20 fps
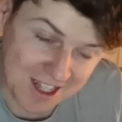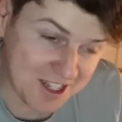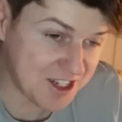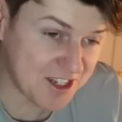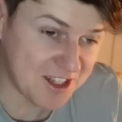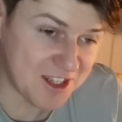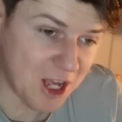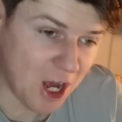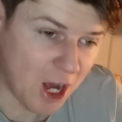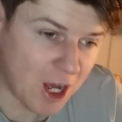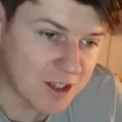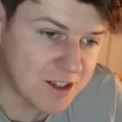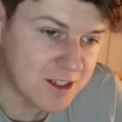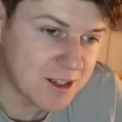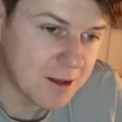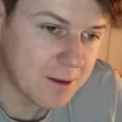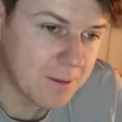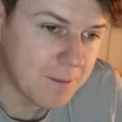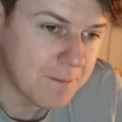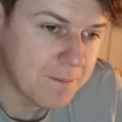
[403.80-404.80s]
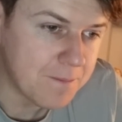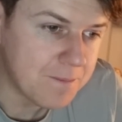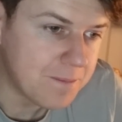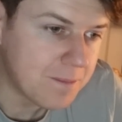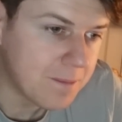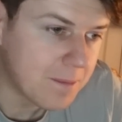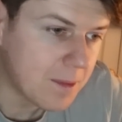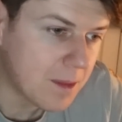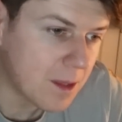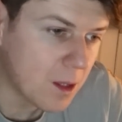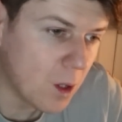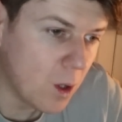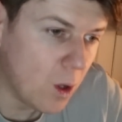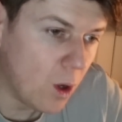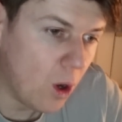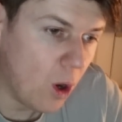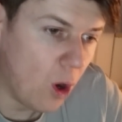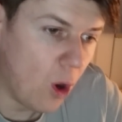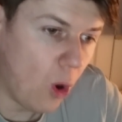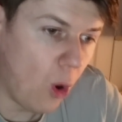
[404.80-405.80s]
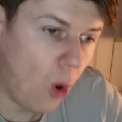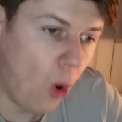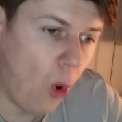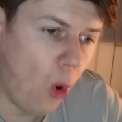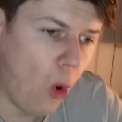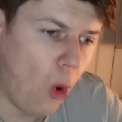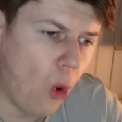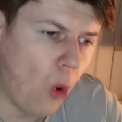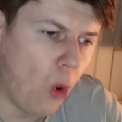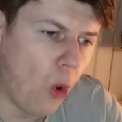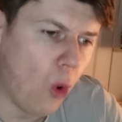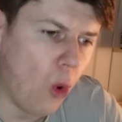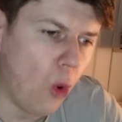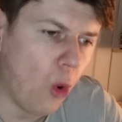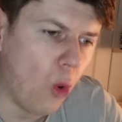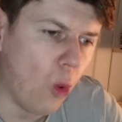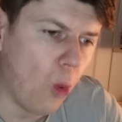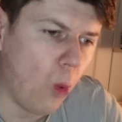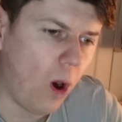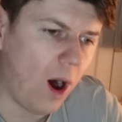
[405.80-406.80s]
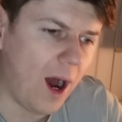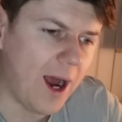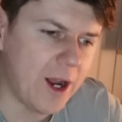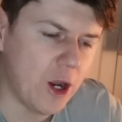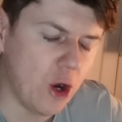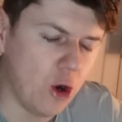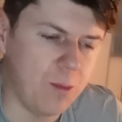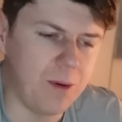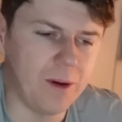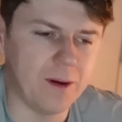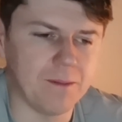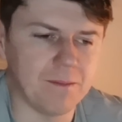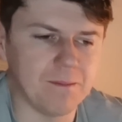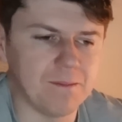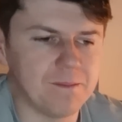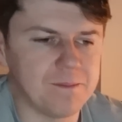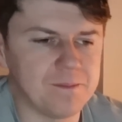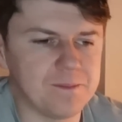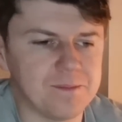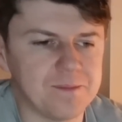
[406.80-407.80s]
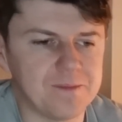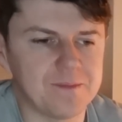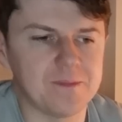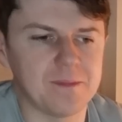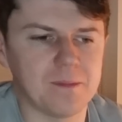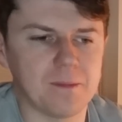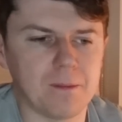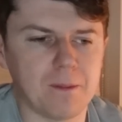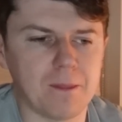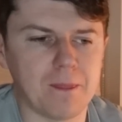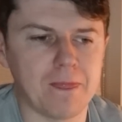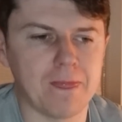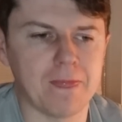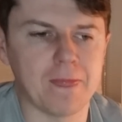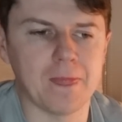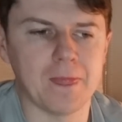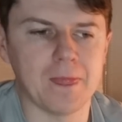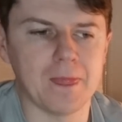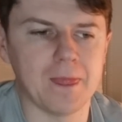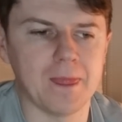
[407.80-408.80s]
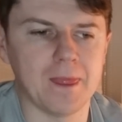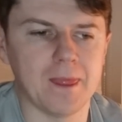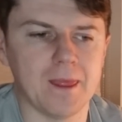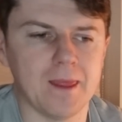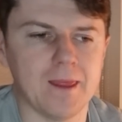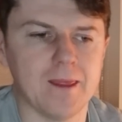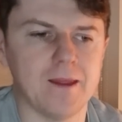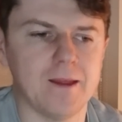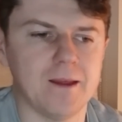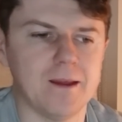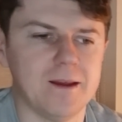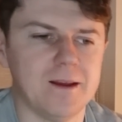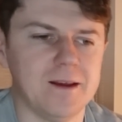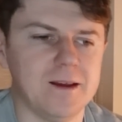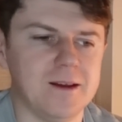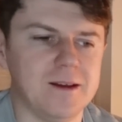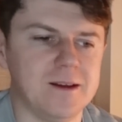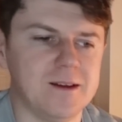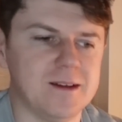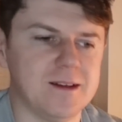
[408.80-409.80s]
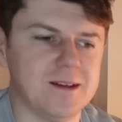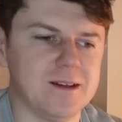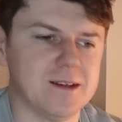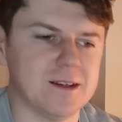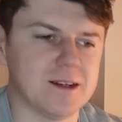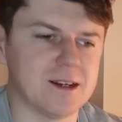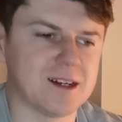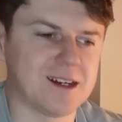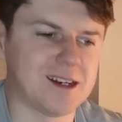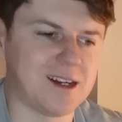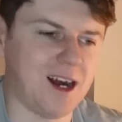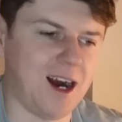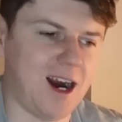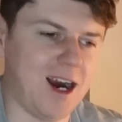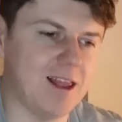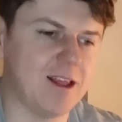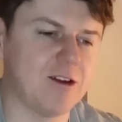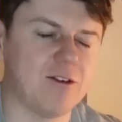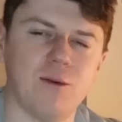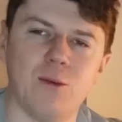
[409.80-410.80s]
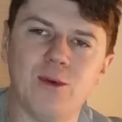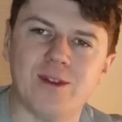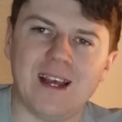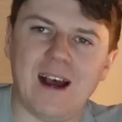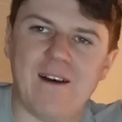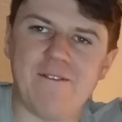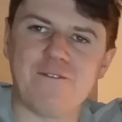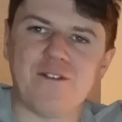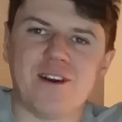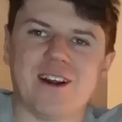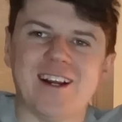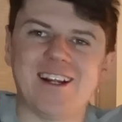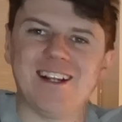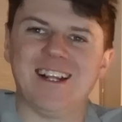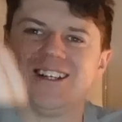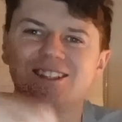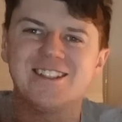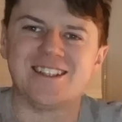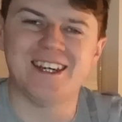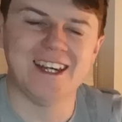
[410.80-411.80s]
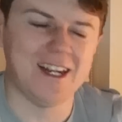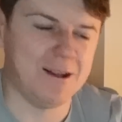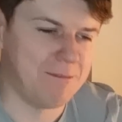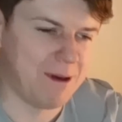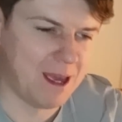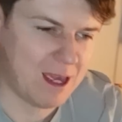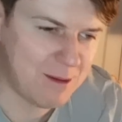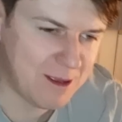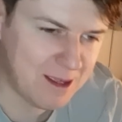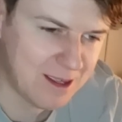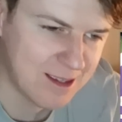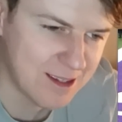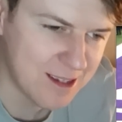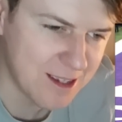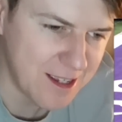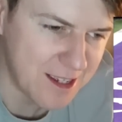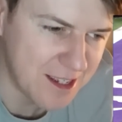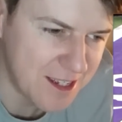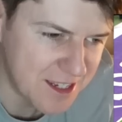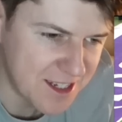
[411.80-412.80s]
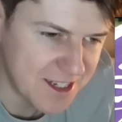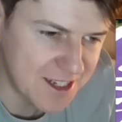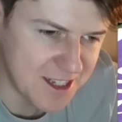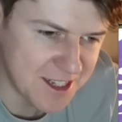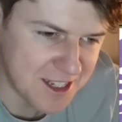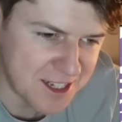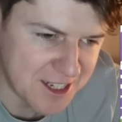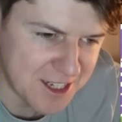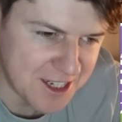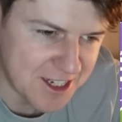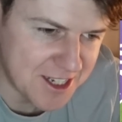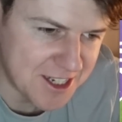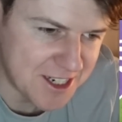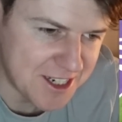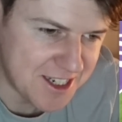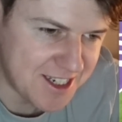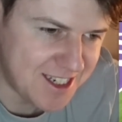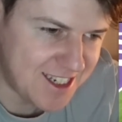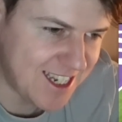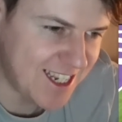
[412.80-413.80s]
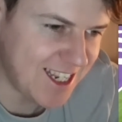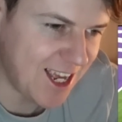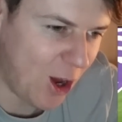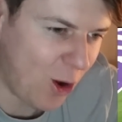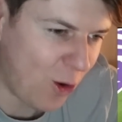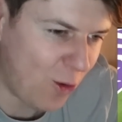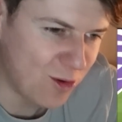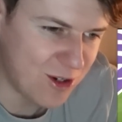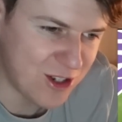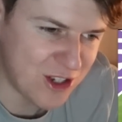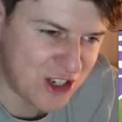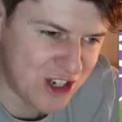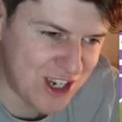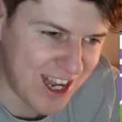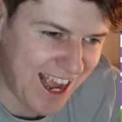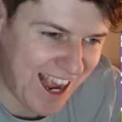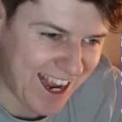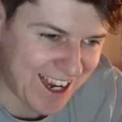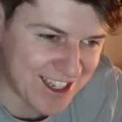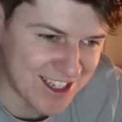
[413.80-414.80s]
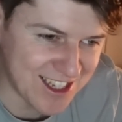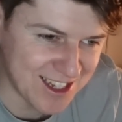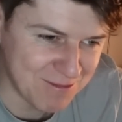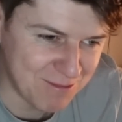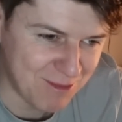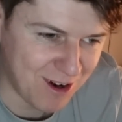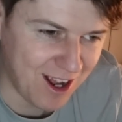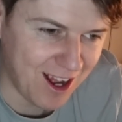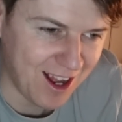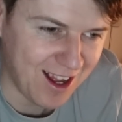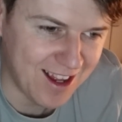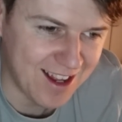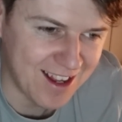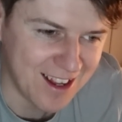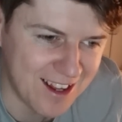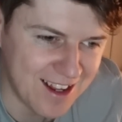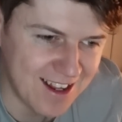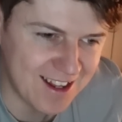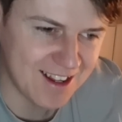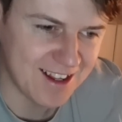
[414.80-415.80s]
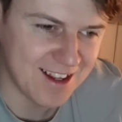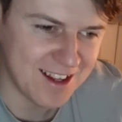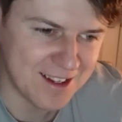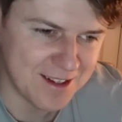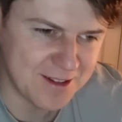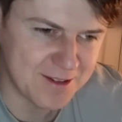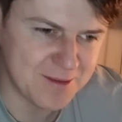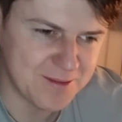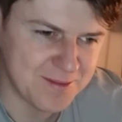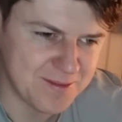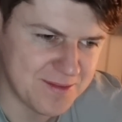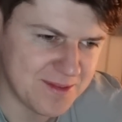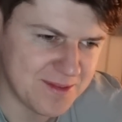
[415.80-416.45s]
This is nuts. Ryan a throw, wide open, oh, wide open indeed. Wide open. A first down and more for Kylen Granson. Kylen with that freaking, let's get it, baby. Deon Jackson Deon with some Jackson, space, bro. spun down short.